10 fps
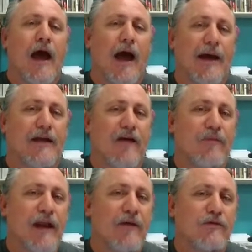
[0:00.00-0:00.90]
And I've
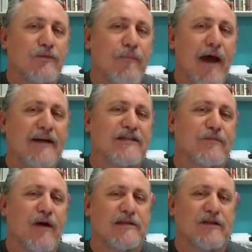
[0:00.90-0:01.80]
been able to
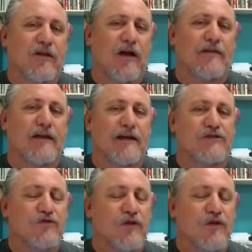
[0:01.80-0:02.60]
maximize a lot of things.